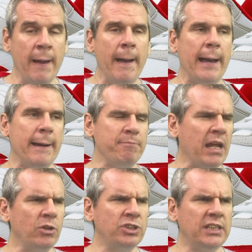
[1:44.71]
And
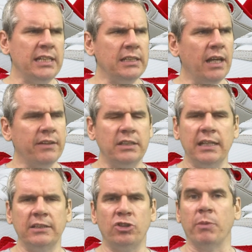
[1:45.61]
I was saying the other
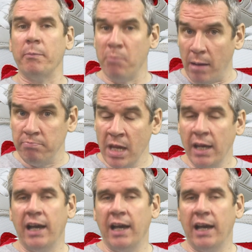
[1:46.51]
day to my mum,